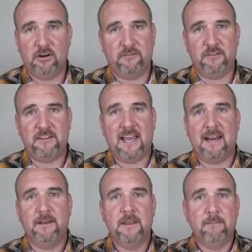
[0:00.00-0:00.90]
or if you've got
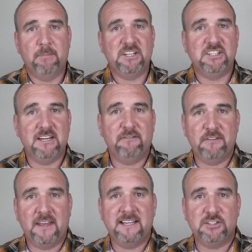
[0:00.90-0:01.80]
a bunch of
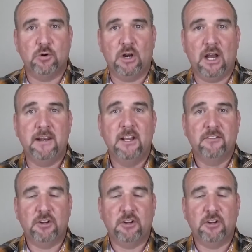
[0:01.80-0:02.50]
different things going on,